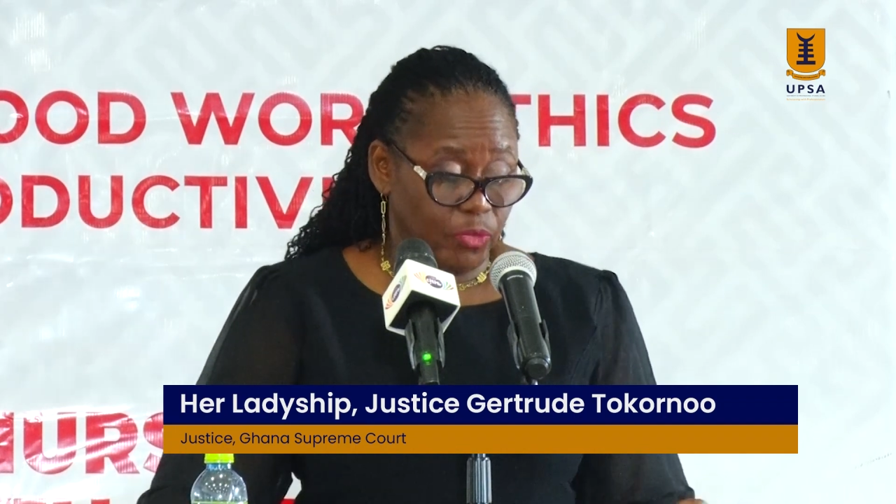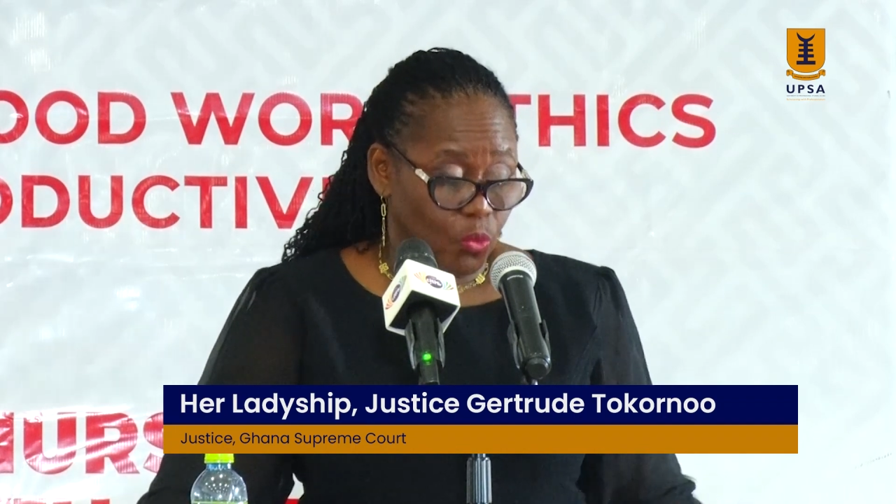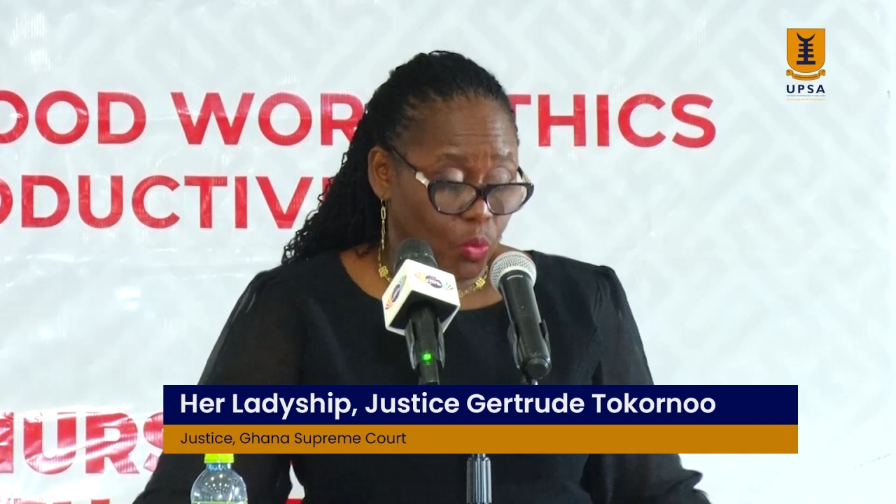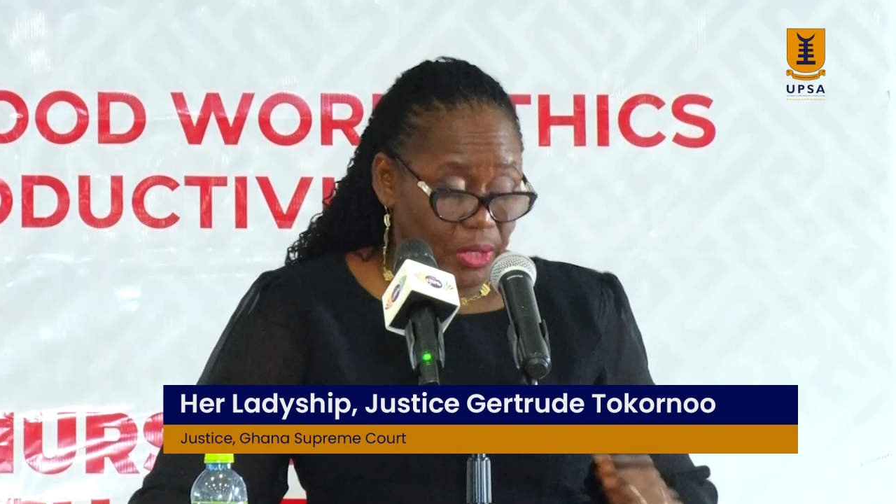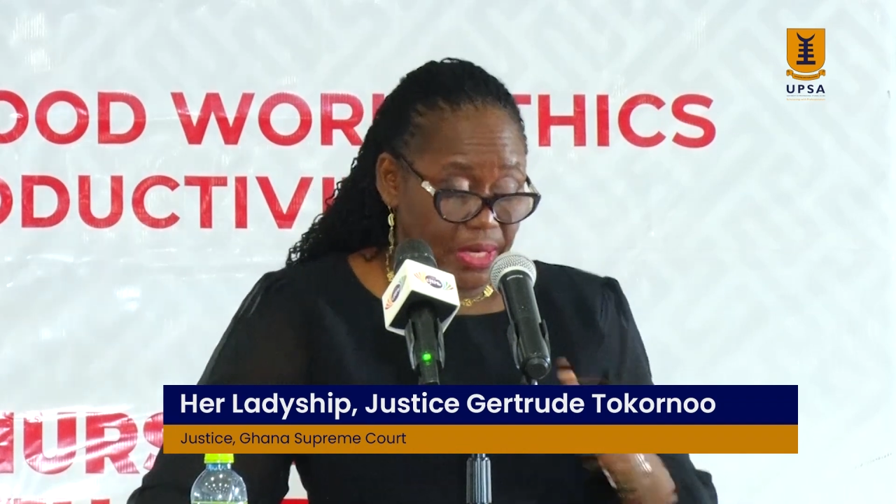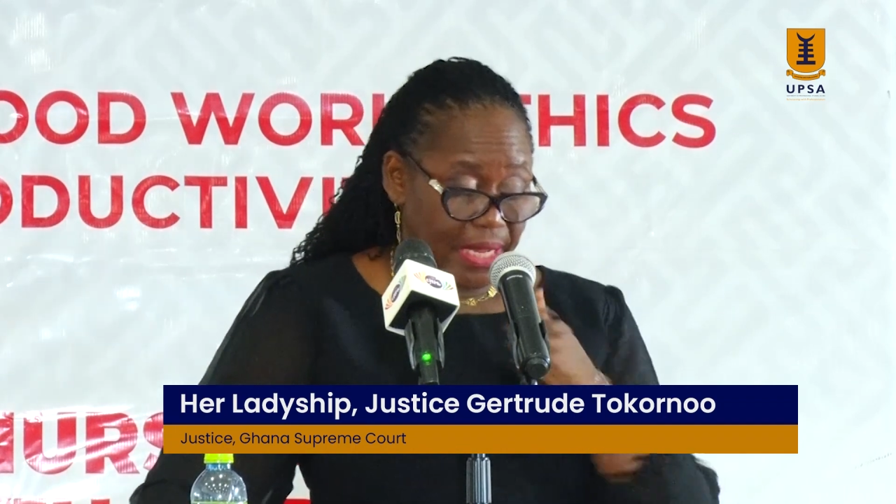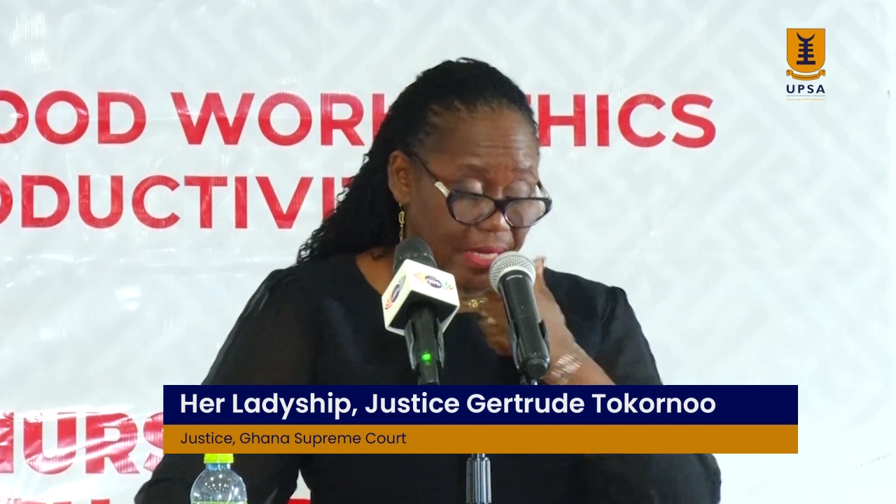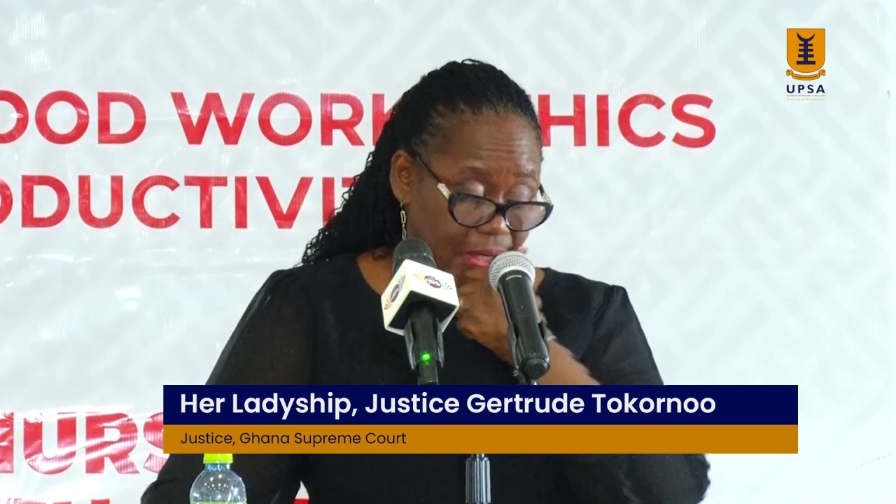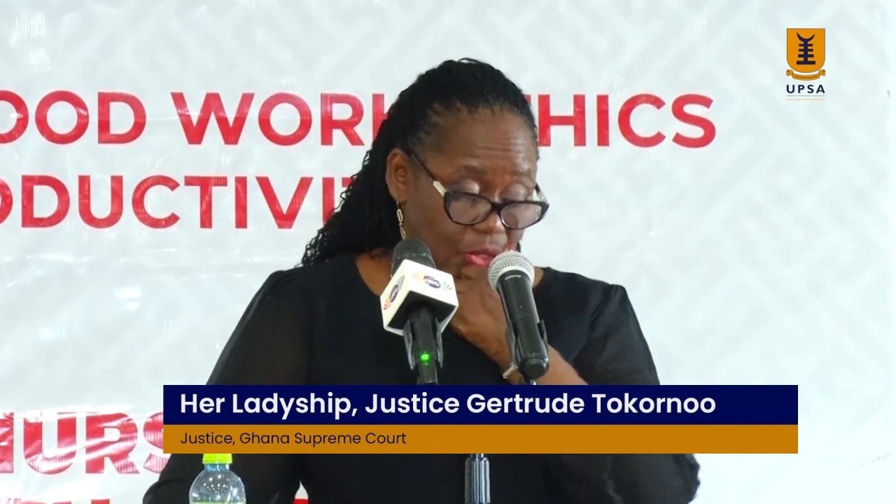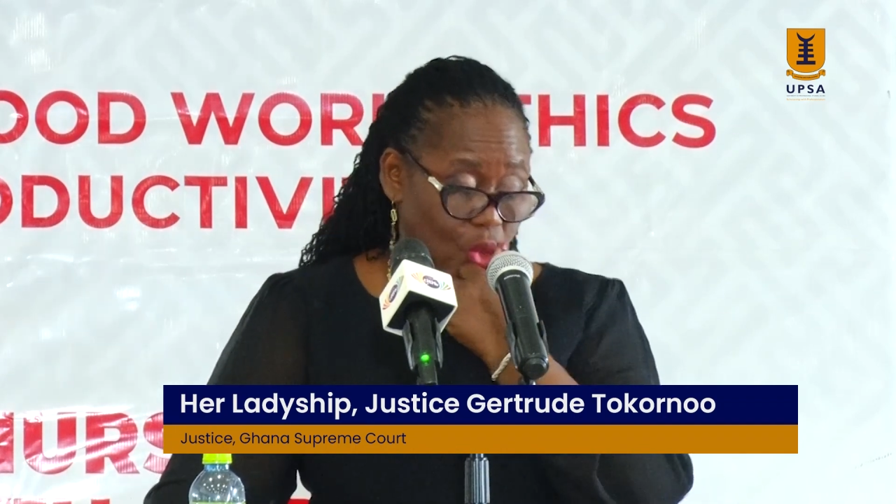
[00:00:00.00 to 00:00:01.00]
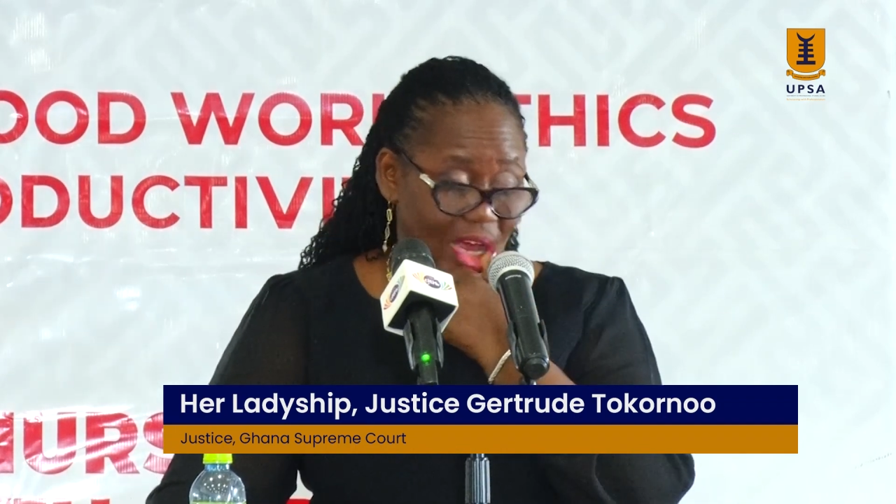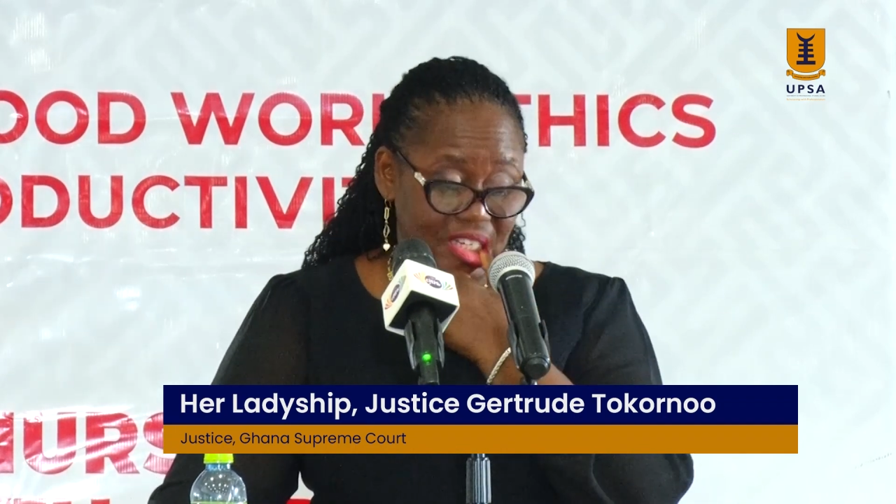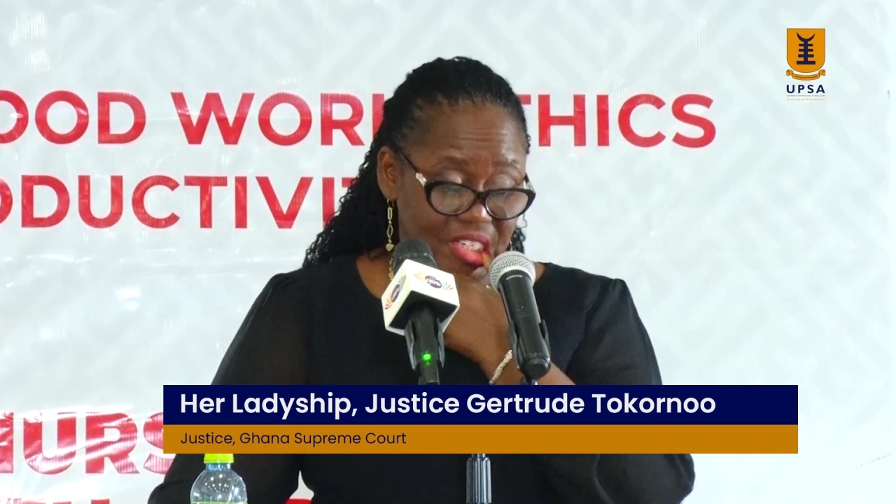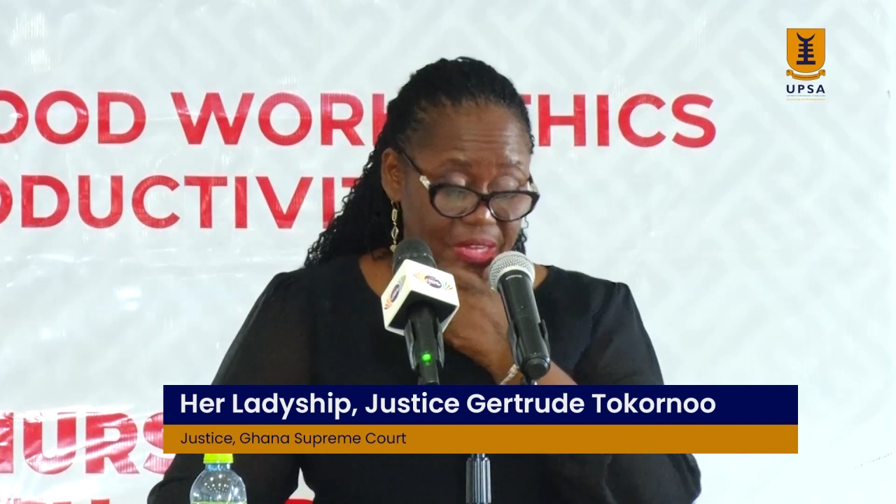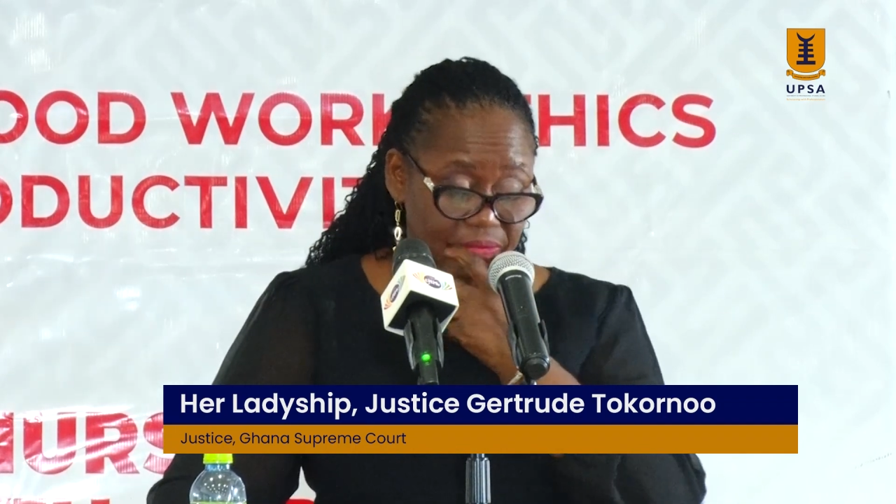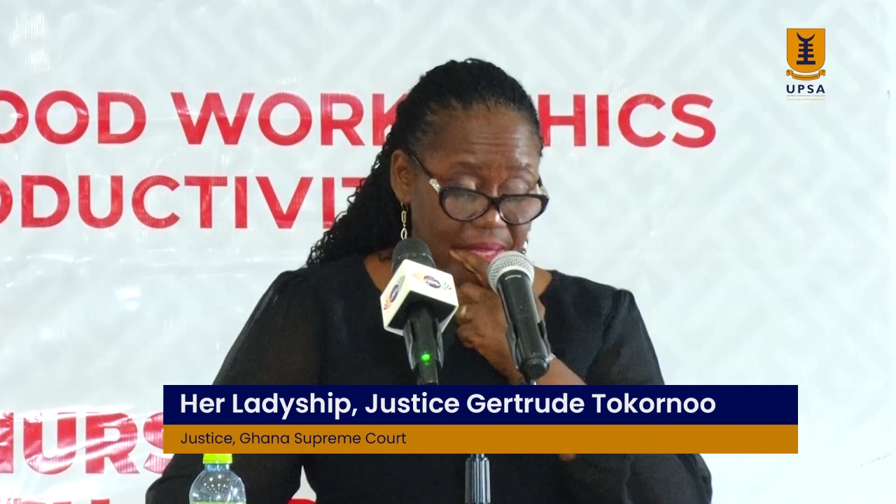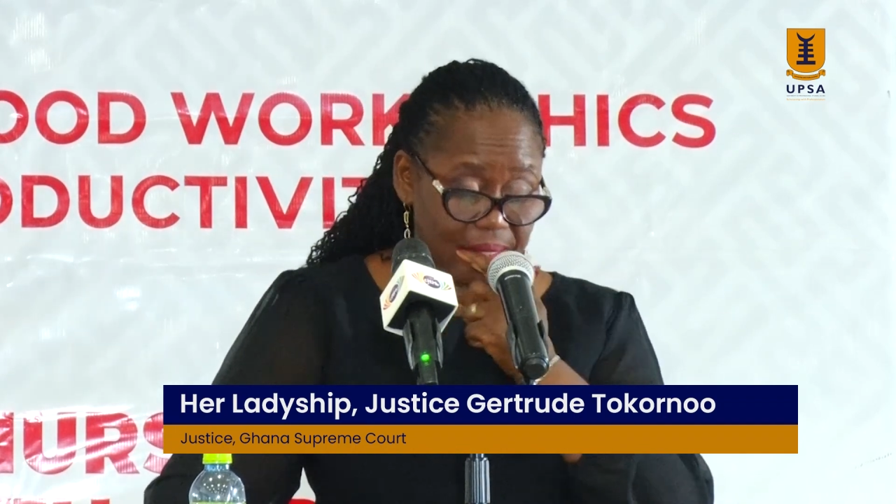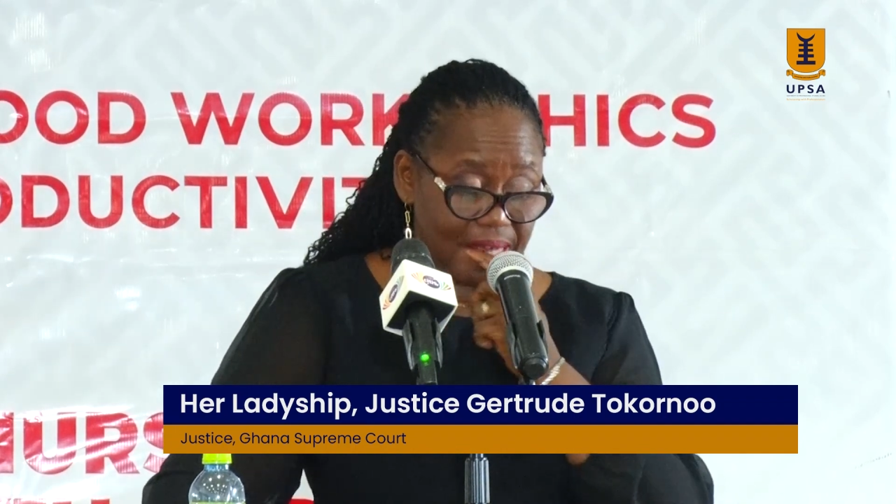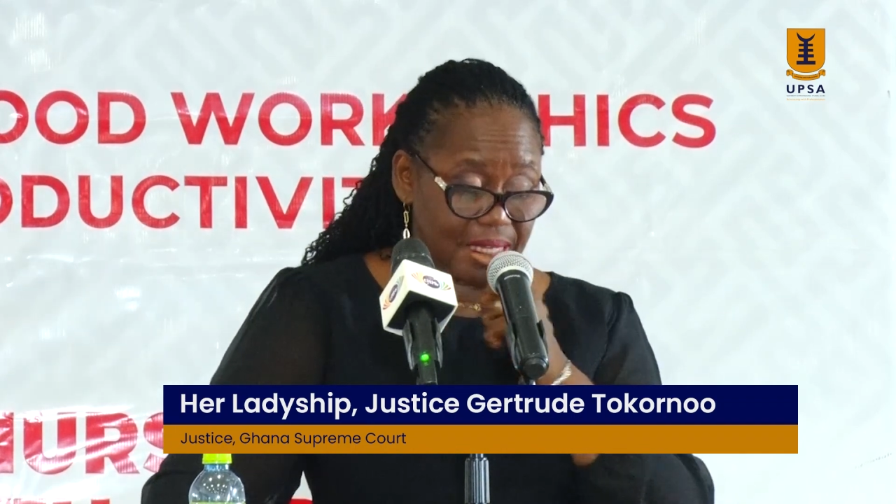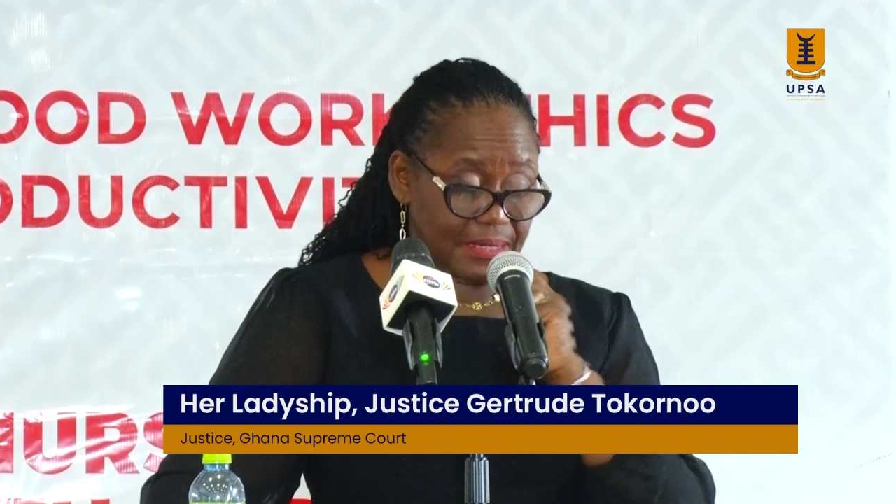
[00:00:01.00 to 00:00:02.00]
will lead to achieving
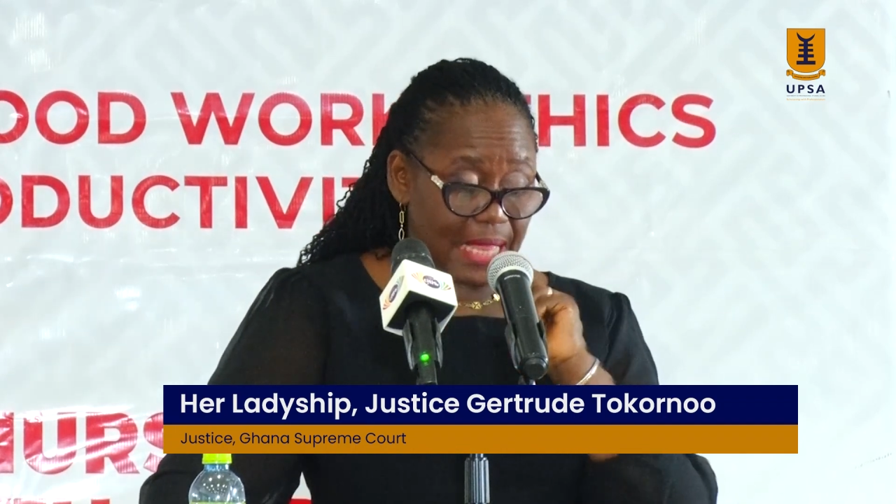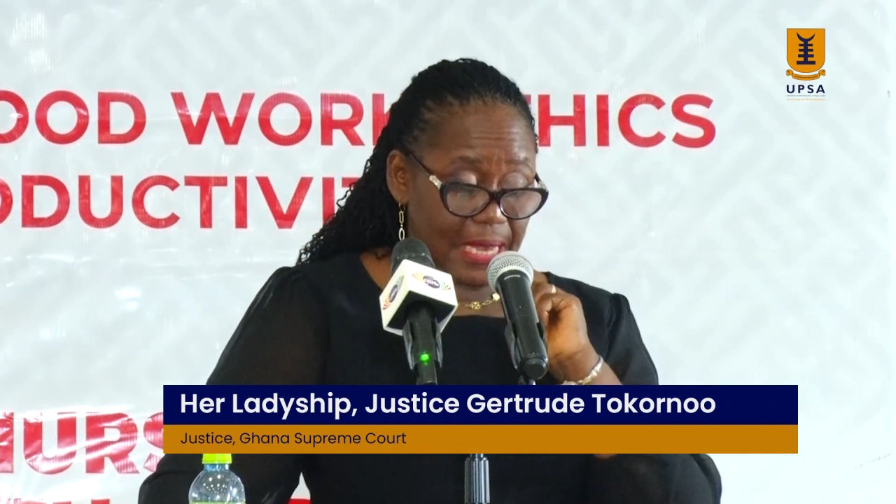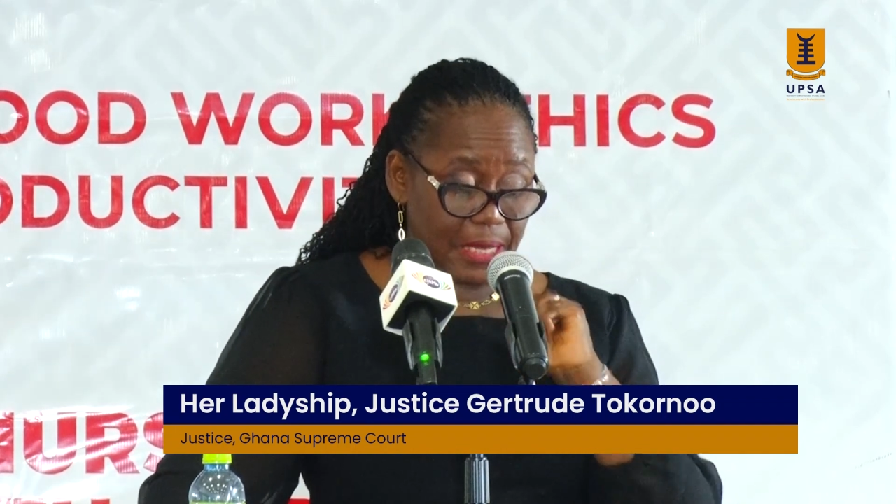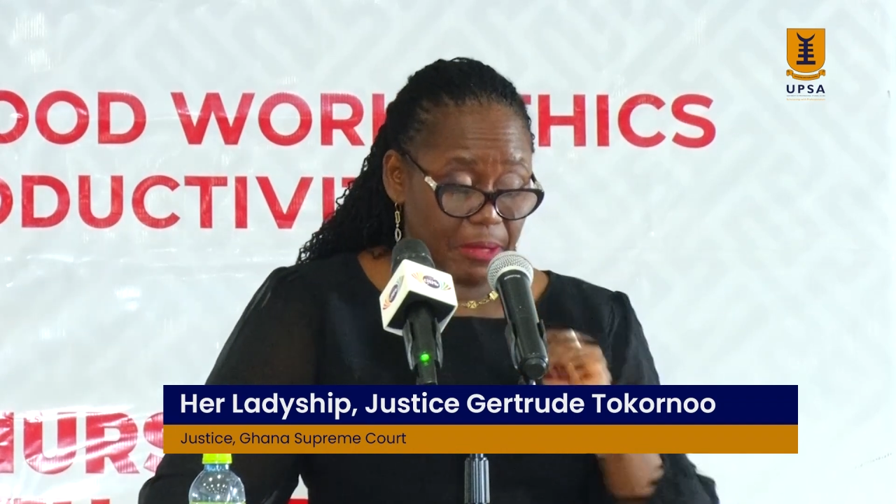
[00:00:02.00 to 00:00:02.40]
the desired